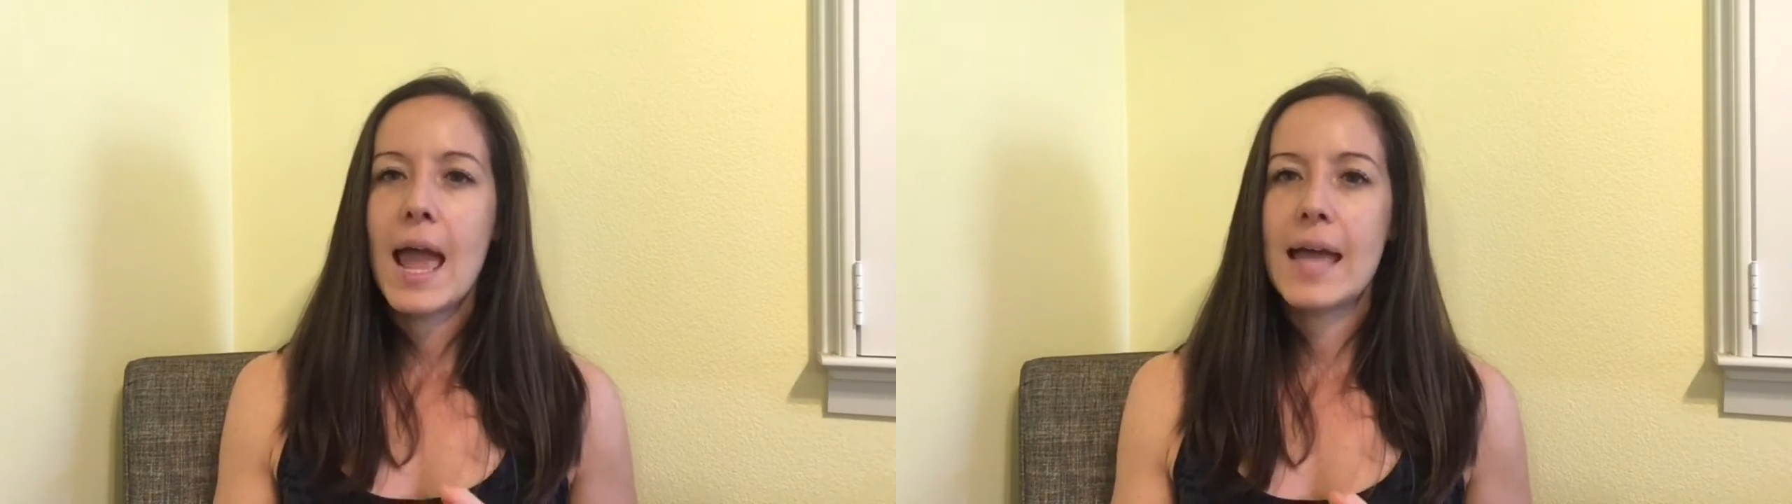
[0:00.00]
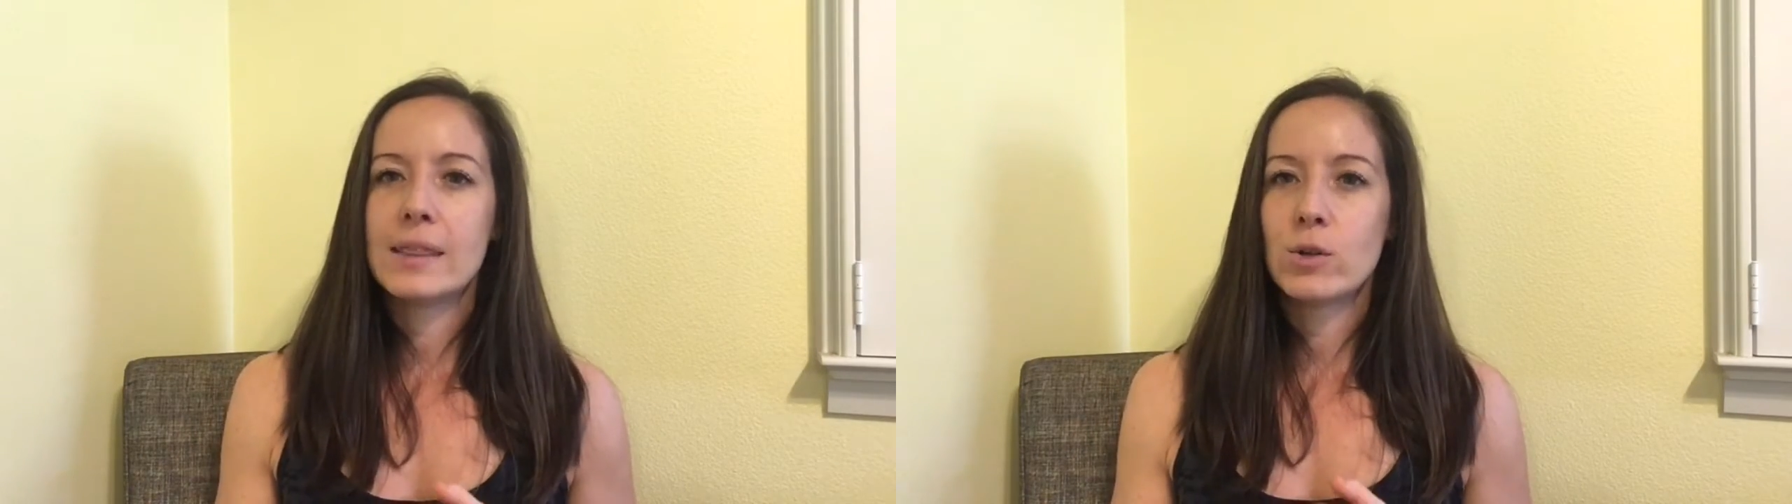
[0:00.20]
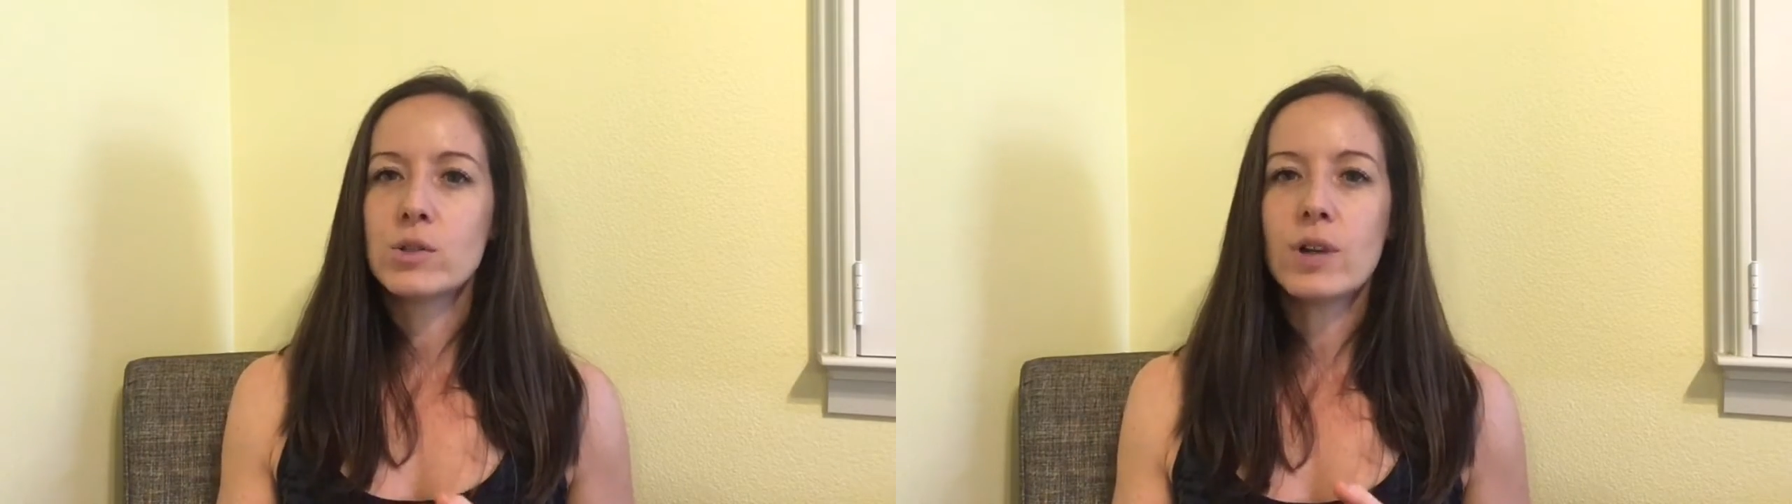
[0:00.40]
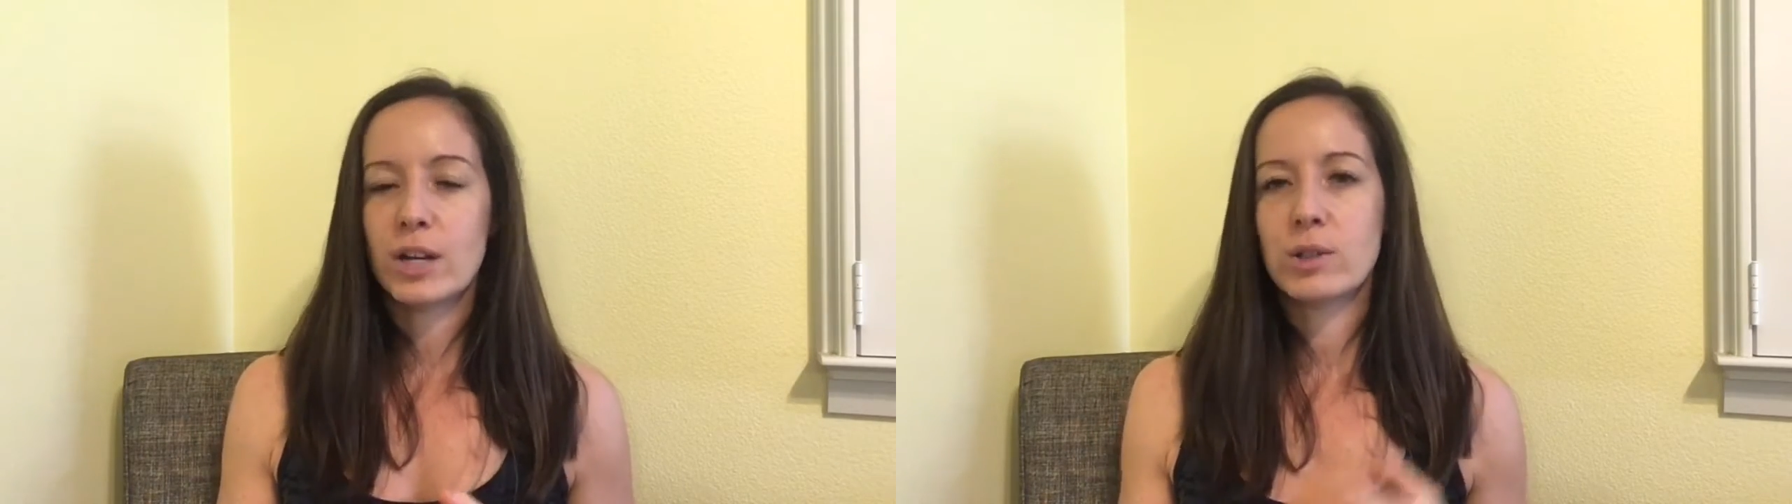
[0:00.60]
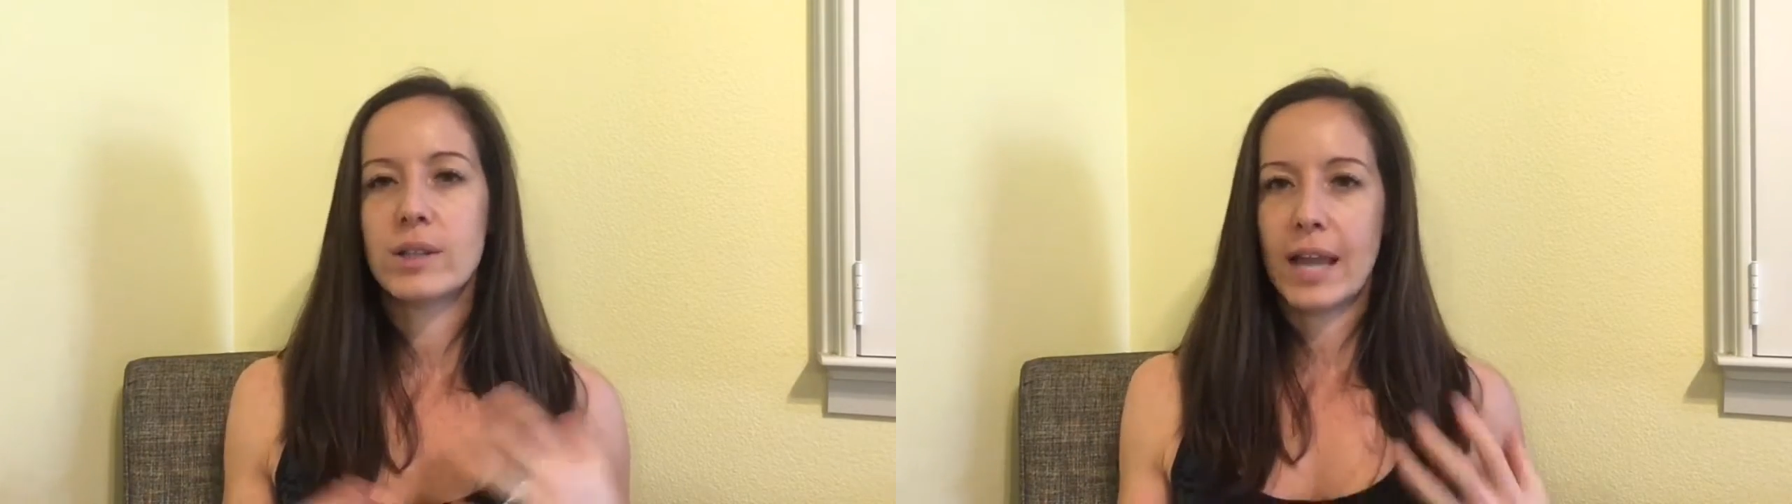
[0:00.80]
and those are
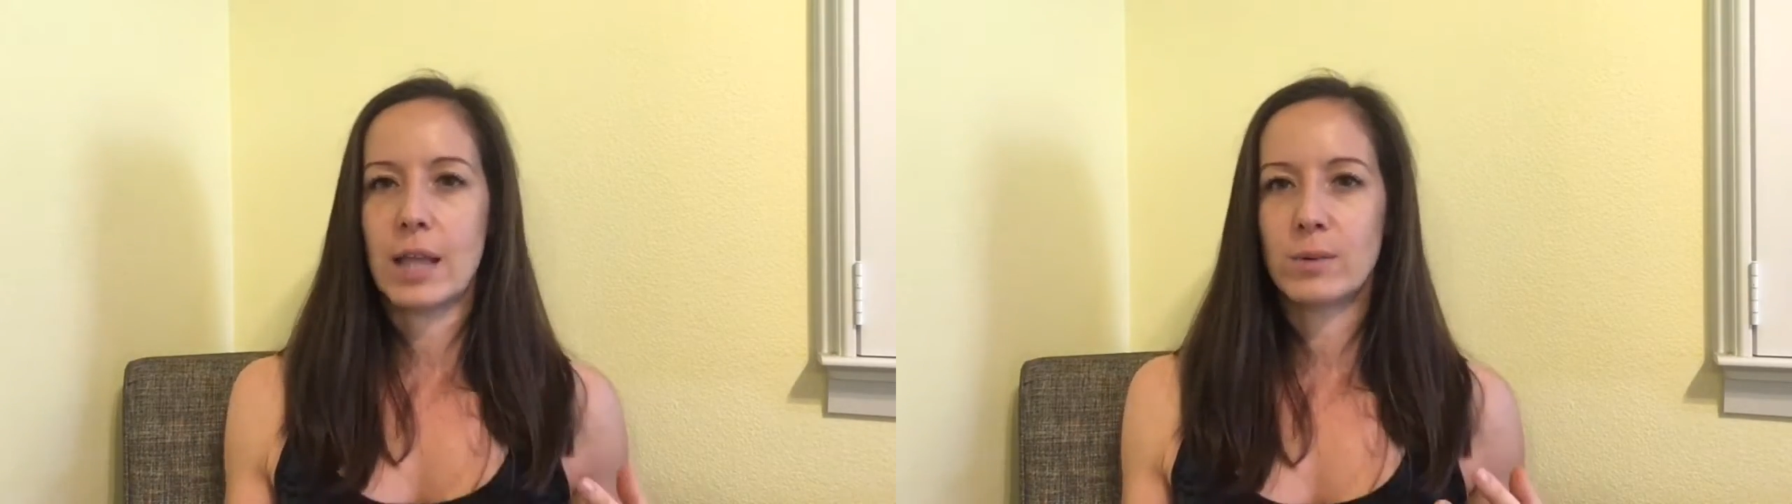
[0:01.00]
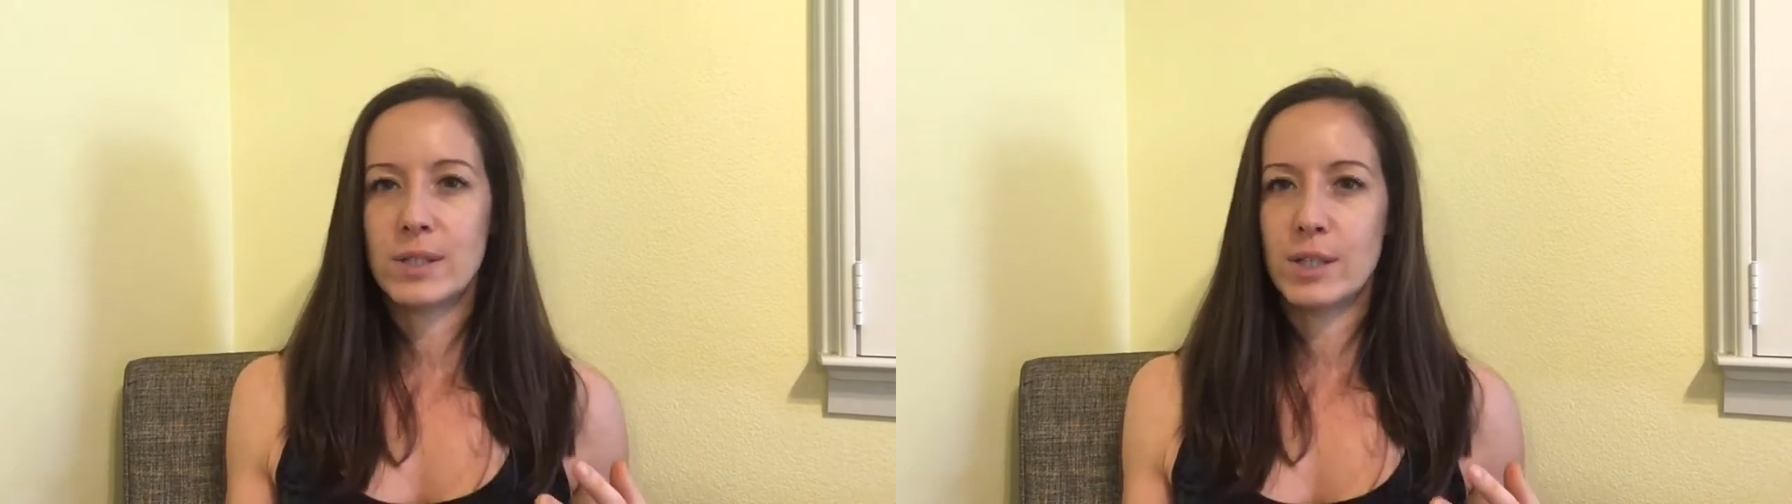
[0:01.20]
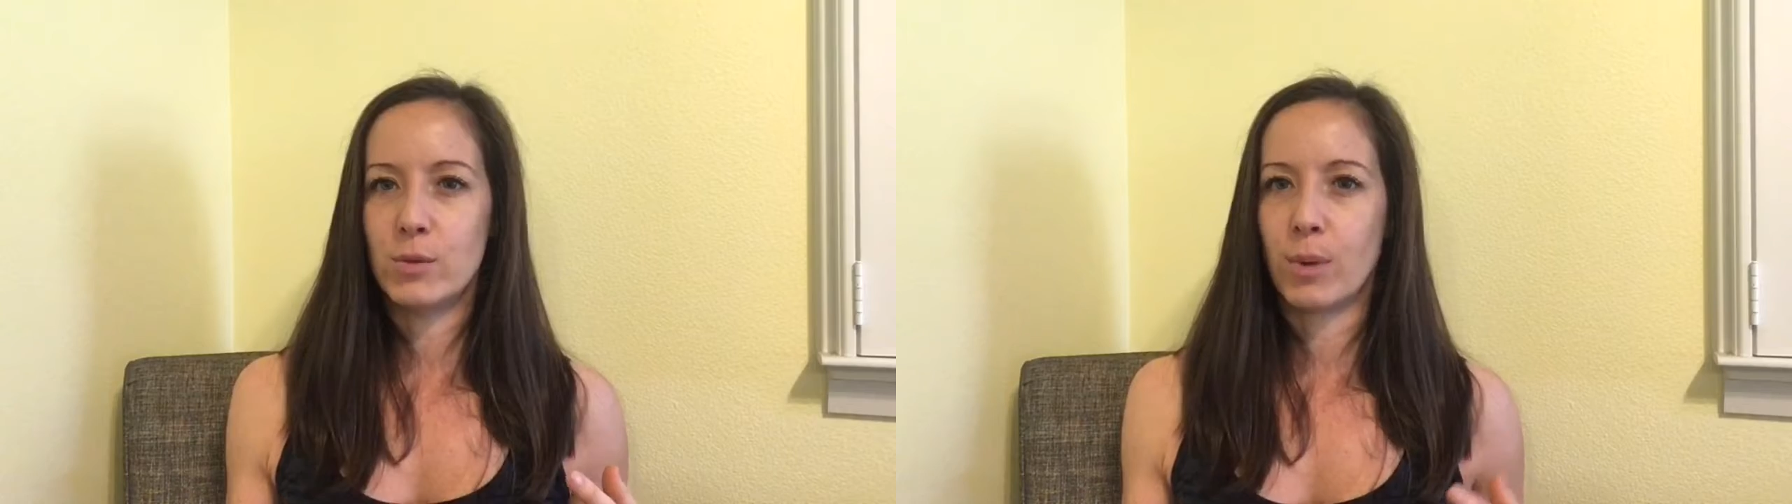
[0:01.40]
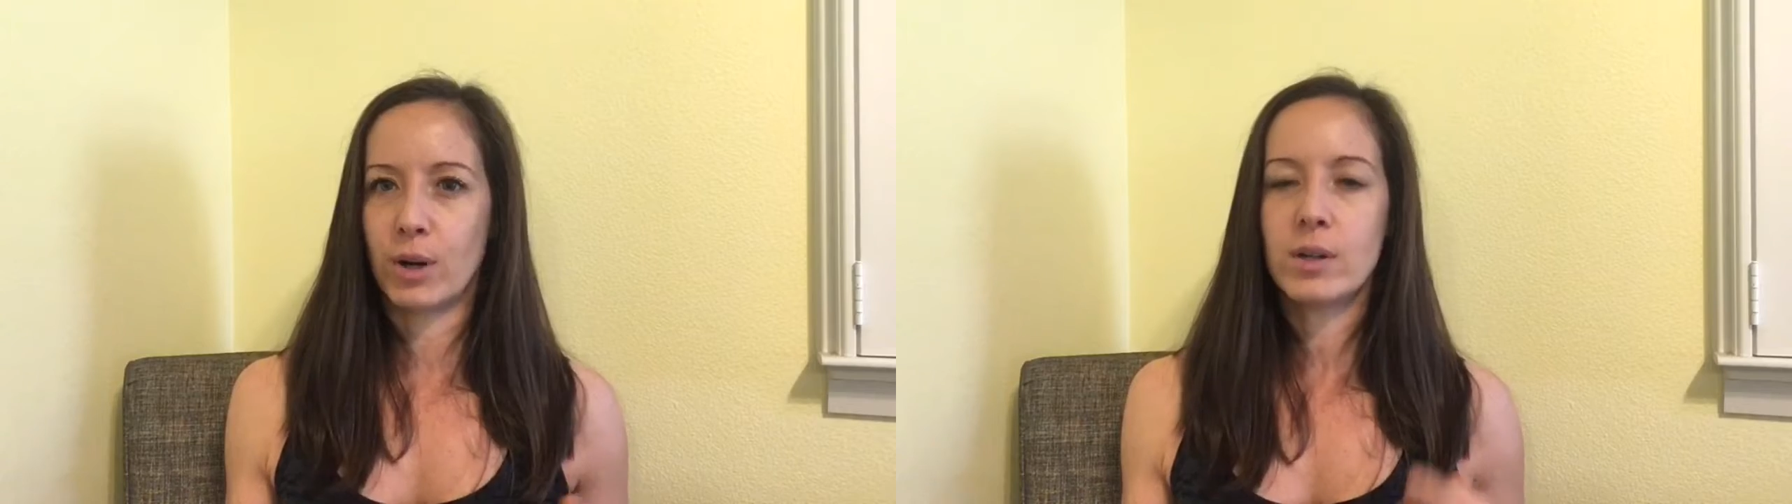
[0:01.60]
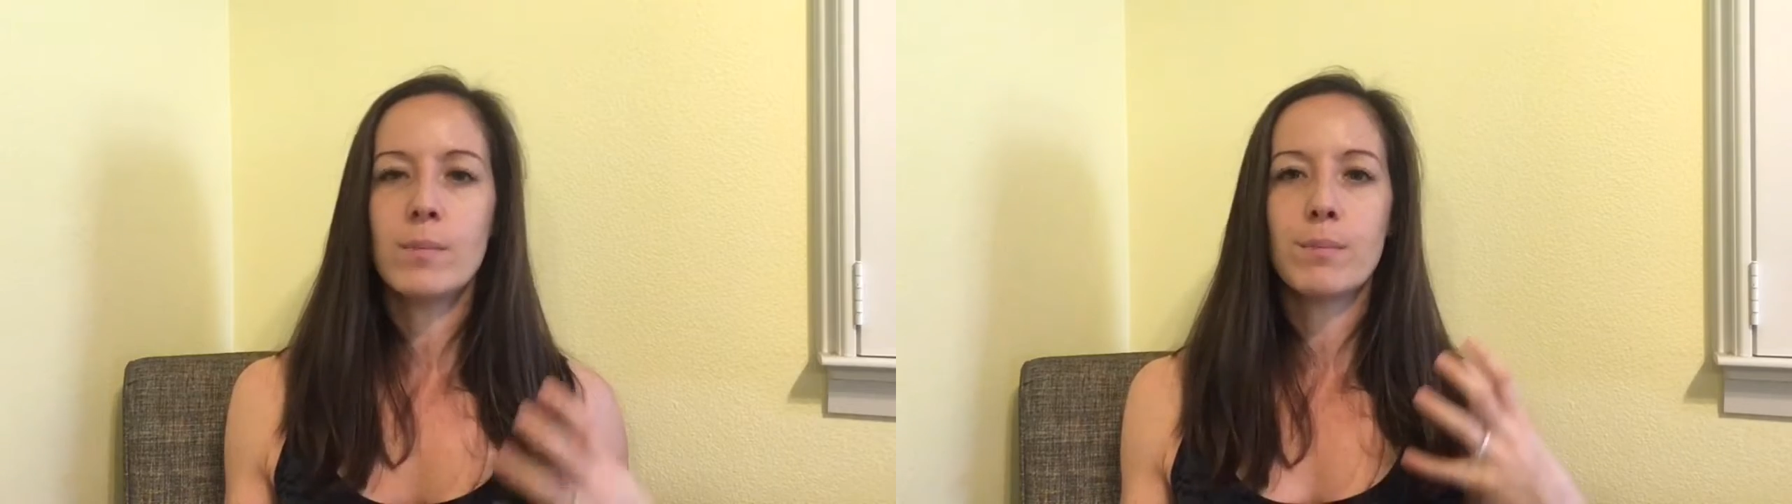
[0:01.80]
actually the calories that you
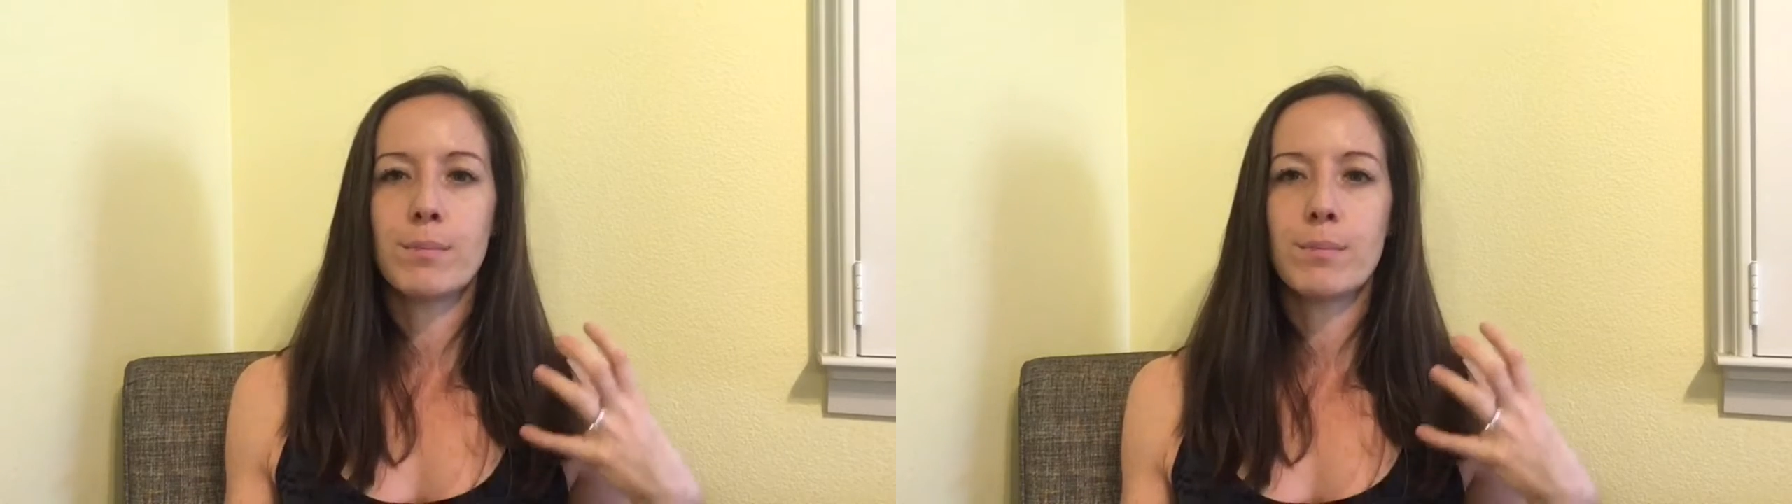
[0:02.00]
burn